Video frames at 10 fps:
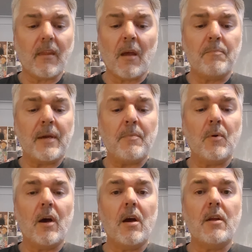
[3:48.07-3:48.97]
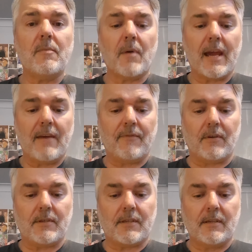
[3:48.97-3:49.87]
and people heard of my
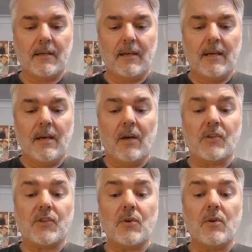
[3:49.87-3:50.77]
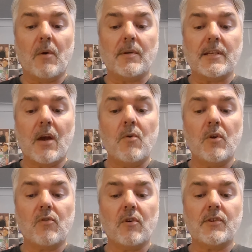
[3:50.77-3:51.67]
efforts, and soon I was known
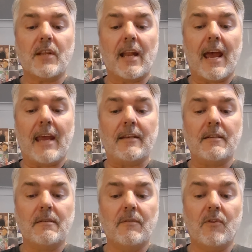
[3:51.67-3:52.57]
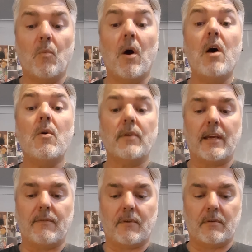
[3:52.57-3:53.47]
across the land, the world
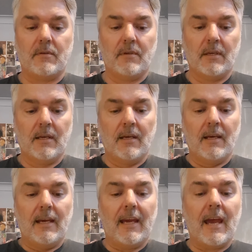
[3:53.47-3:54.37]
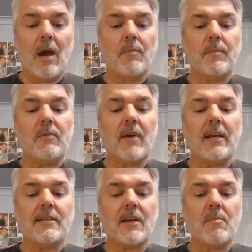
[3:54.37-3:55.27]
even. It helped me
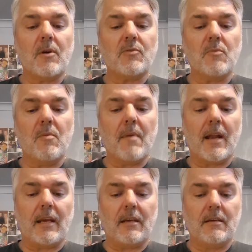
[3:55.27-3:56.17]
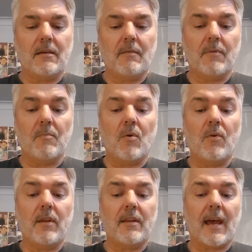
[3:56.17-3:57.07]
raise so much more money, but more
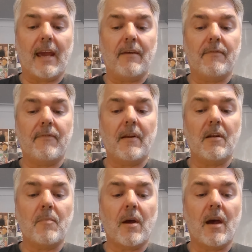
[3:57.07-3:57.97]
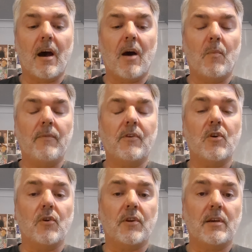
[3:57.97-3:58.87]
than that, it filled my heart with
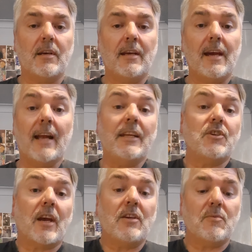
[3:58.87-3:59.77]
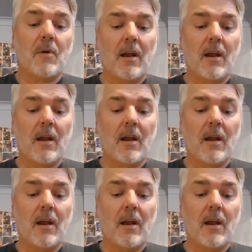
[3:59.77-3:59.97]
good, and it changed my